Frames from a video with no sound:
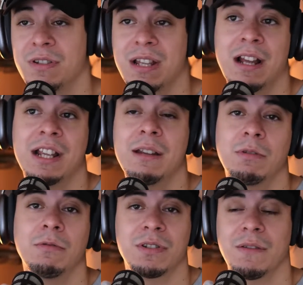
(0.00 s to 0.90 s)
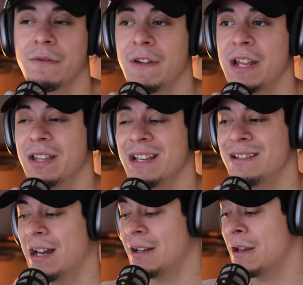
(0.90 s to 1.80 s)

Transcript: the Hebrew roots of the faith, is that